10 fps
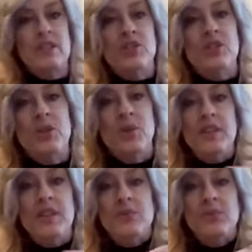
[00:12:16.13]
So
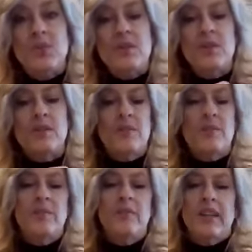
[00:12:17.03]

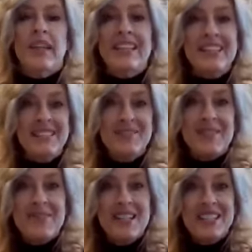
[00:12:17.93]
this is
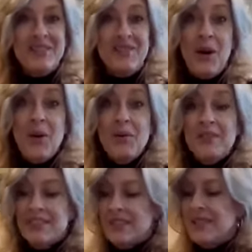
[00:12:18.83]
from this fall,
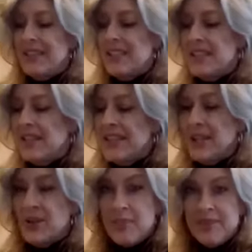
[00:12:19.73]
so late
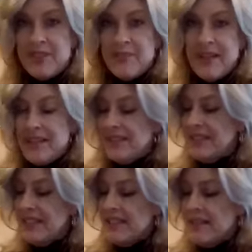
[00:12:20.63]
crop of tomatoes
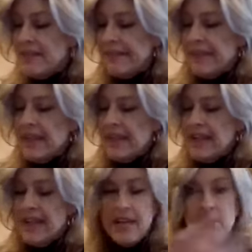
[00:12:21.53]
there.
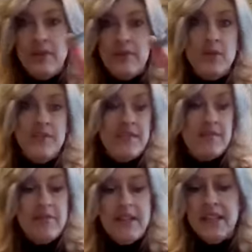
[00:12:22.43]
And we remove the
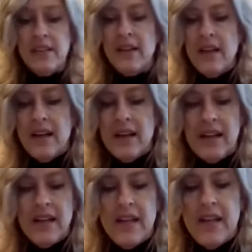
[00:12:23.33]
ring,
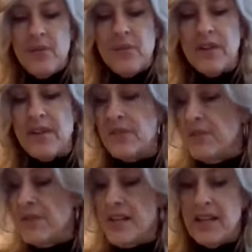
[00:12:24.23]
and we're going
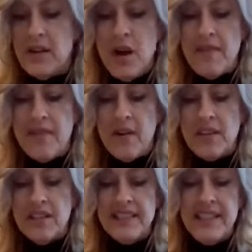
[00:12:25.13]
to take off
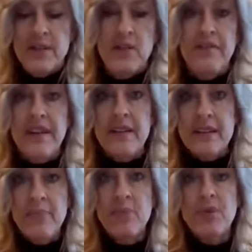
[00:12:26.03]
our seal. Very
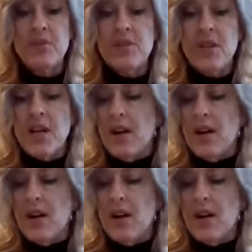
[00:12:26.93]
important.